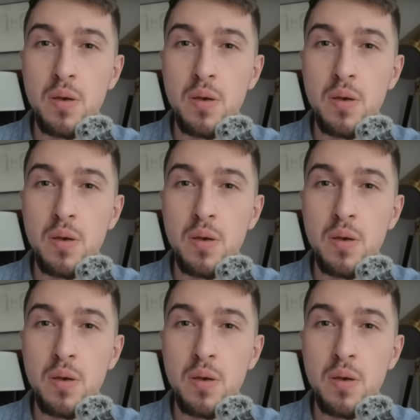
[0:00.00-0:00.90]

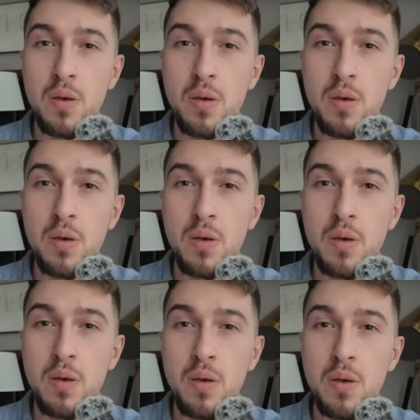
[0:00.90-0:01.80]

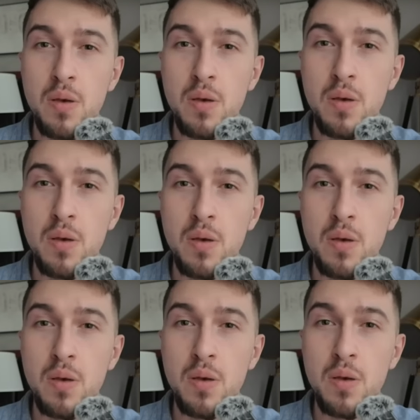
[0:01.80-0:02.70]

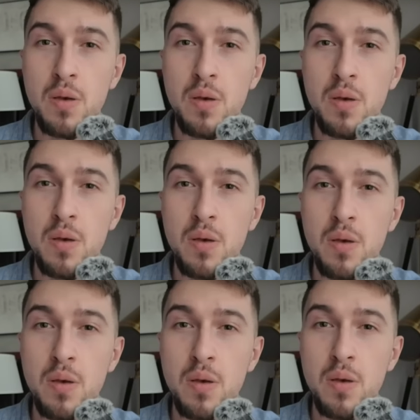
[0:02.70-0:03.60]

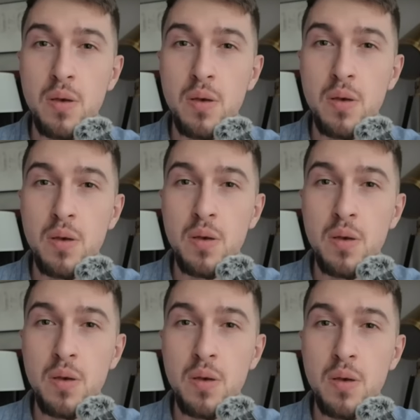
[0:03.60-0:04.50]

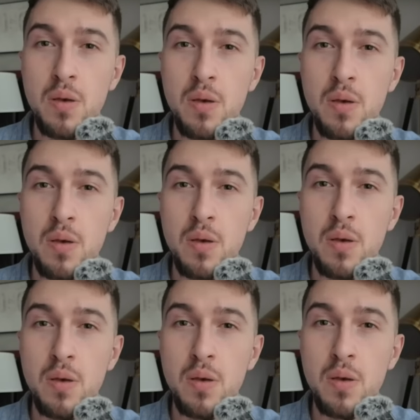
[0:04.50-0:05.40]

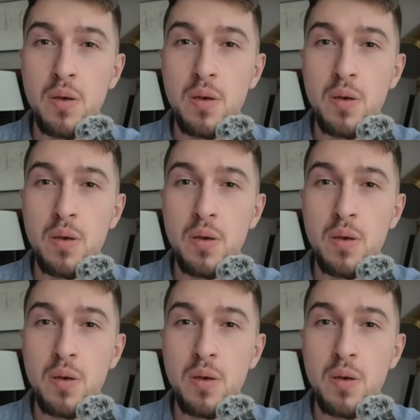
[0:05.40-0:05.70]
The person shown says nothing.